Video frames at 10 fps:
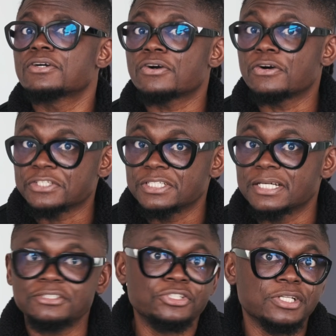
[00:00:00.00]

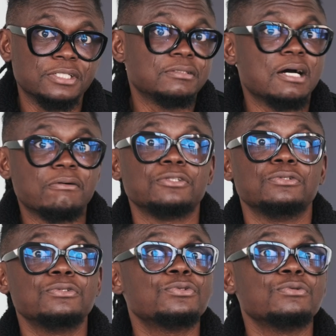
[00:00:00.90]
Consider joining our
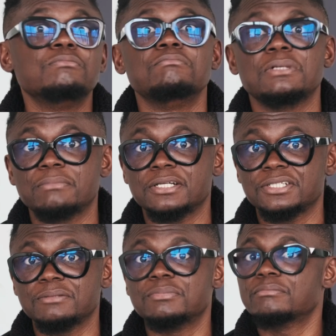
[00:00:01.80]
YouTube
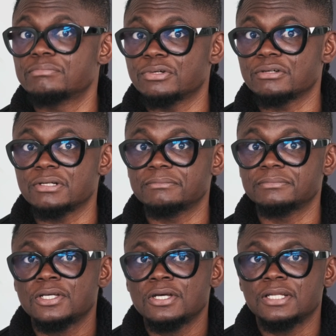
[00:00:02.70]
membership program.
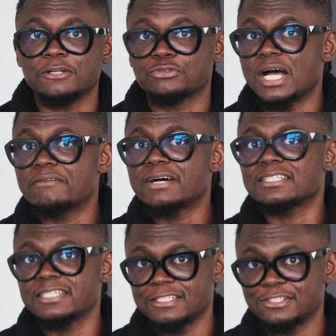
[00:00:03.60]
Now, to have
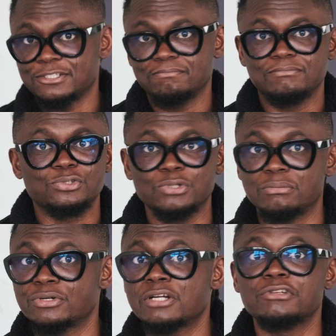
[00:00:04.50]
access to a
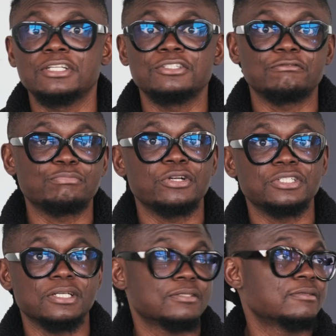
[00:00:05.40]
broad range of
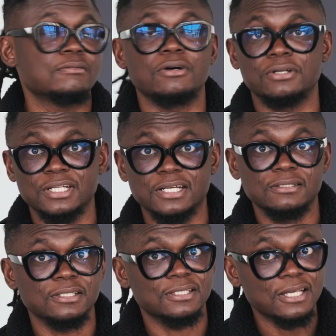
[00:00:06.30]
projects under
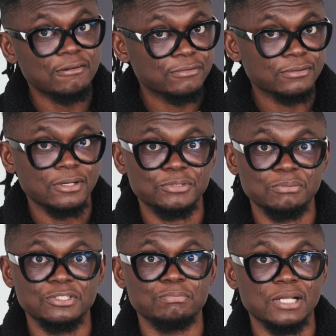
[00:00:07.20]
the Careful
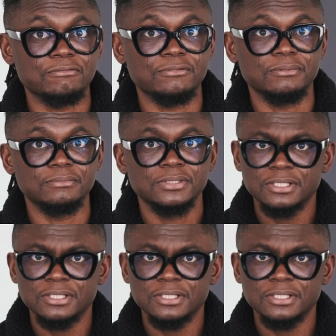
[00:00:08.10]
Optimist platform,